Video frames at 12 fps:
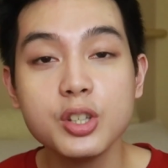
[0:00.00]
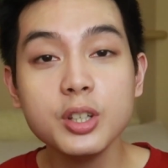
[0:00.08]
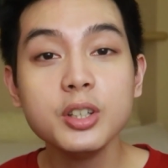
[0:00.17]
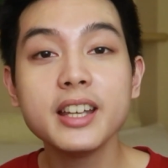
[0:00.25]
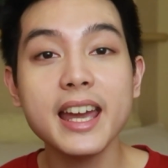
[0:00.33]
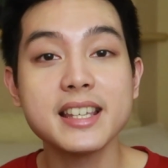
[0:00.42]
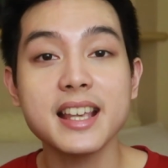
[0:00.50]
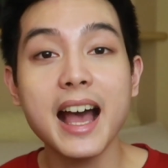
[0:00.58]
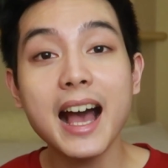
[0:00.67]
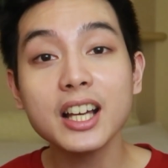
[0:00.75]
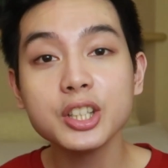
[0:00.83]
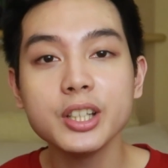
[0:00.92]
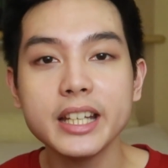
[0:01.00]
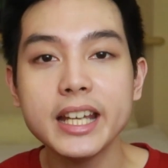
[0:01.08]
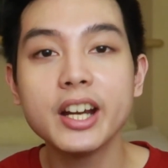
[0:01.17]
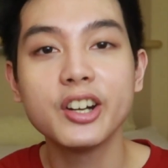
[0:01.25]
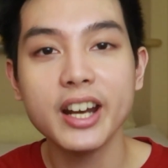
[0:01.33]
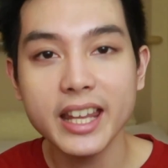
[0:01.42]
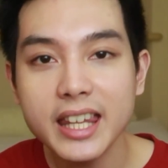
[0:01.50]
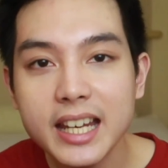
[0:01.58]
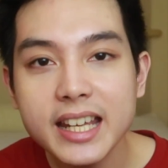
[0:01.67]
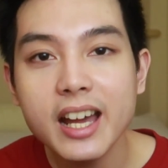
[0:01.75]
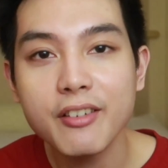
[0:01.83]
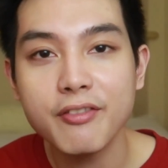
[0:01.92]
So yun guys, actually,
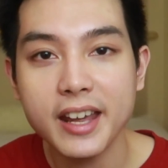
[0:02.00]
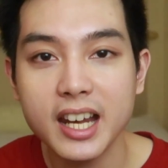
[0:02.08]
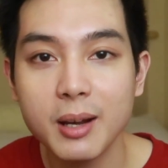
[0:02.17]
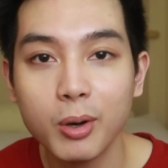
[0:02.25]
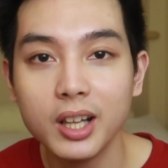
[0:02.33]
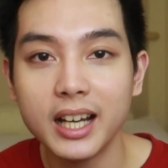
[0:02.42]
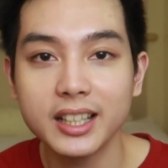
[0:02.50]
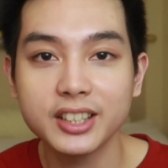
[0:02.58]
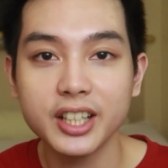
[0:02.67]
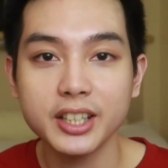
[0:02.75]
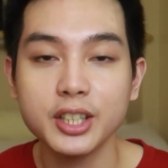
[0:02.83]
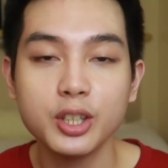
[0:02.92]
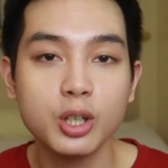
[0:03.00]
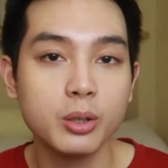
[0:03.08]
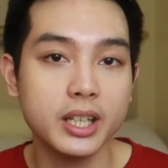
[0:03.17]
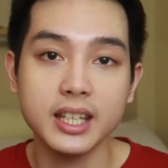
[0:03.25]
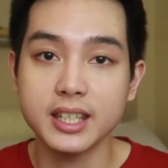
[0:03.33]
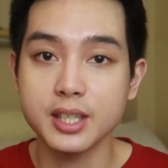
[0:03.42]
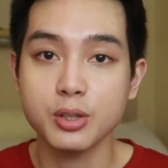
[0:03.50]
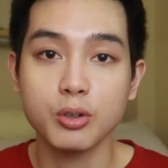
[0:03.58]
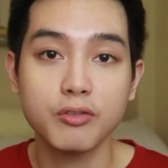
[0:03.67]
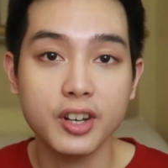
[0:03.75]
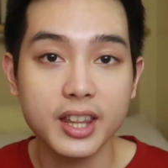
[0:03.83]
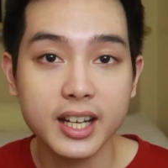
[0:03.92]
readily available ang Tretinoin. It is
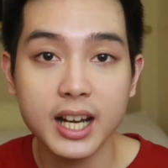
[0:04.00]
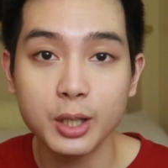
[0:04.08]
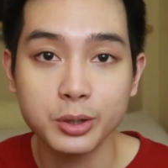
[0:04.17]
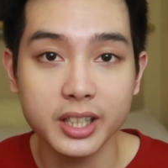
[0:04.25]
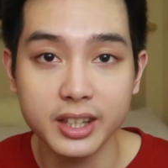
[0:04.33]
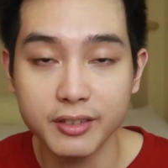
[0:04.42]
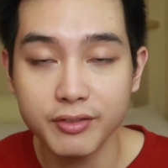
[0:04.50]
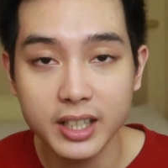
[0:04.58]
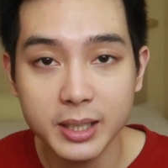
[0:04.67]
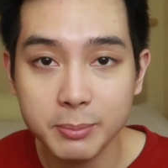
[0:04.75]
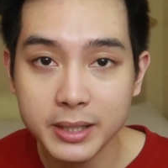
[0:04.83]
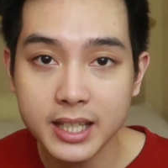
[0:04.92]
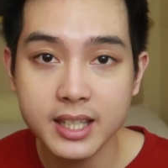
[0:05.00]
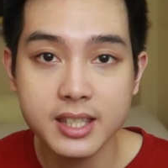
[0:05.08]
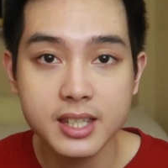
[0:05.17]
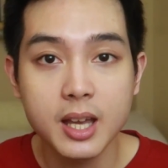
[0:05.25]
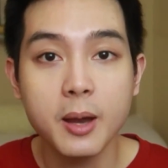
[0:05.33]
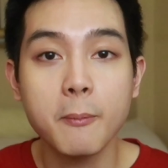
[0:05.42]
over-the-counter in the Philippines.